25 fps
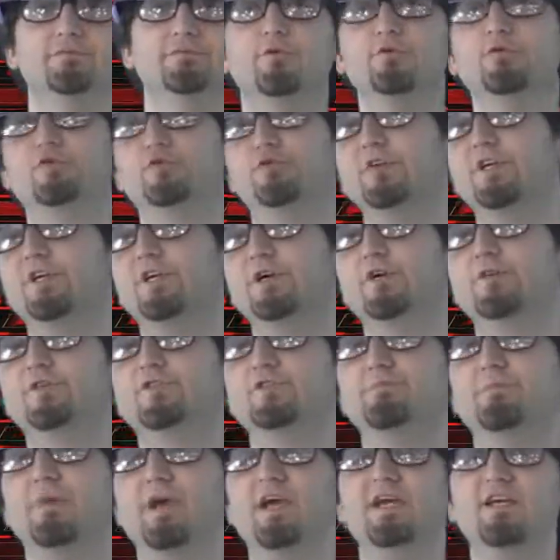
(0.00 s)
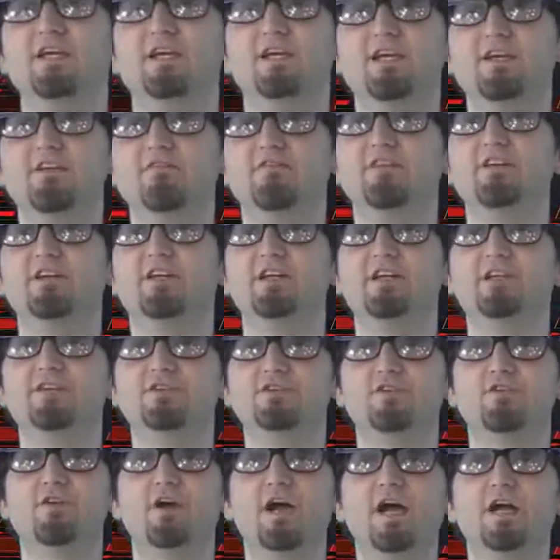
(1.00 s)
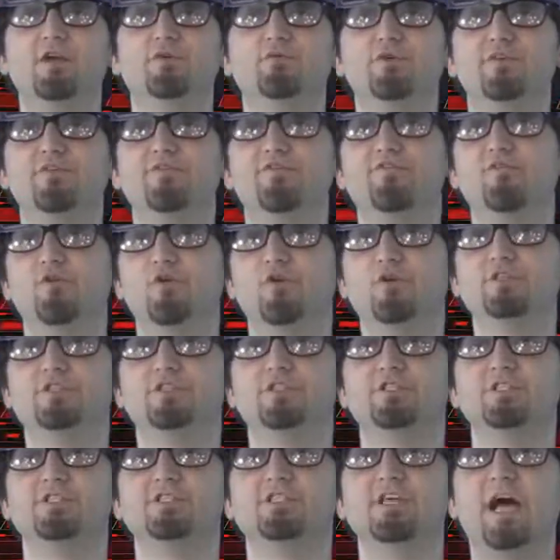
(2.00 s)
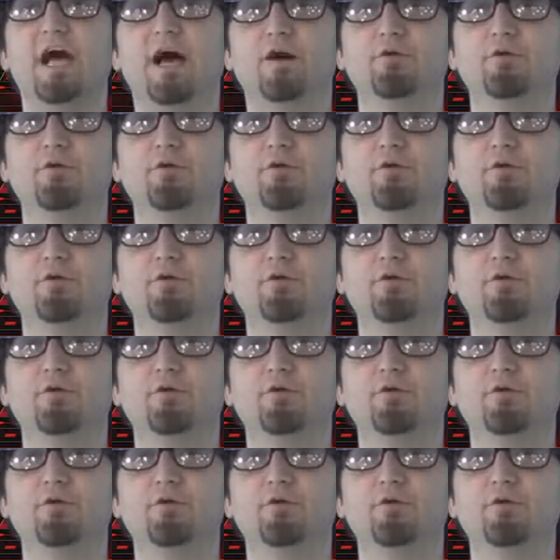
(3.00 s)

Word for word: Neutrinos may even interact with forces